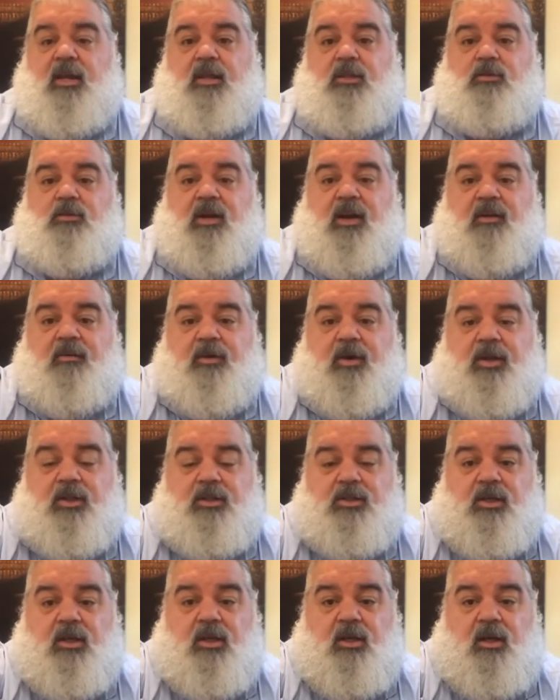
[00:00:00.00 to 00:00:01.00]
whatever it
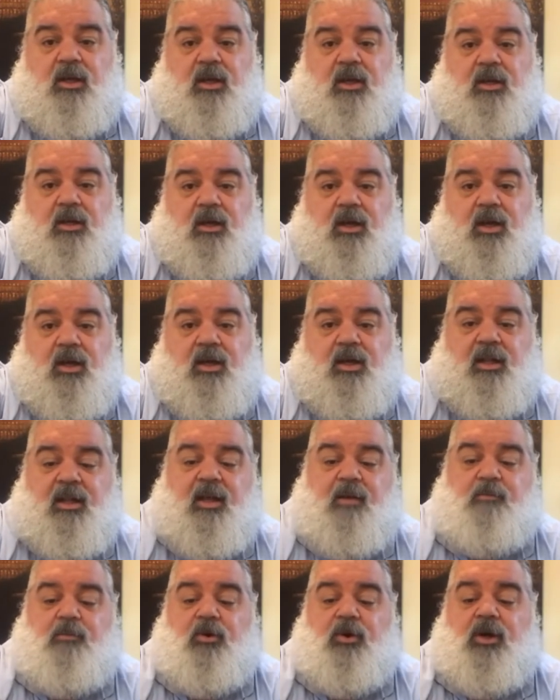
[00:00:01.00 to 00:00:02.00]
is, uh,
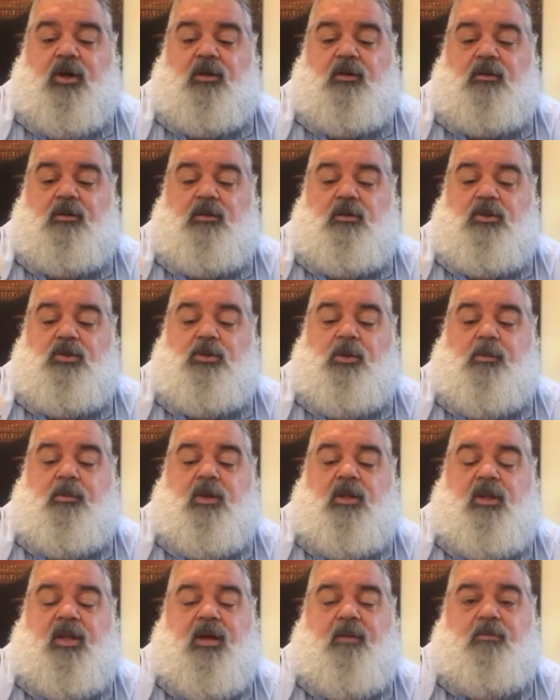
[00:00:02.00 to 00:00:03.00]
clam boil, shrimp
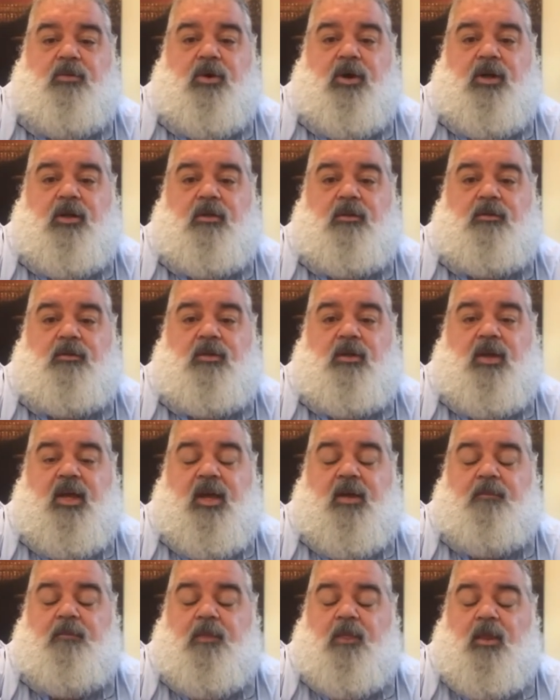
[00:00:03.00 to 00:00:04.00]
and clam boil.
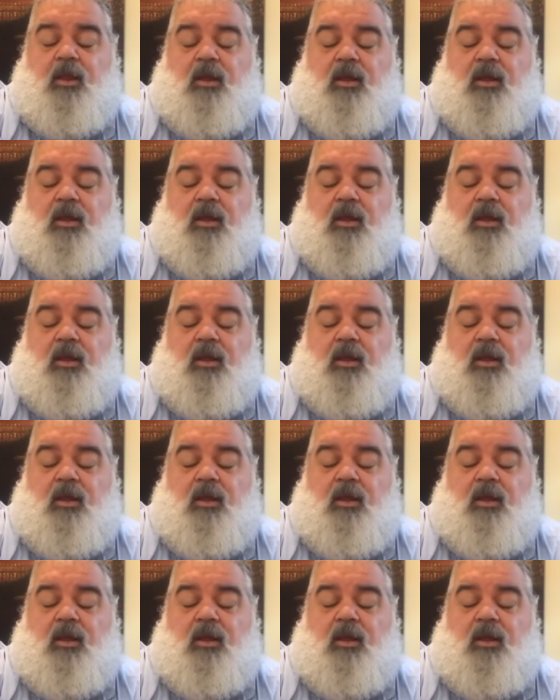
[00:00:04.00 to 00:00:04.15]
Okay.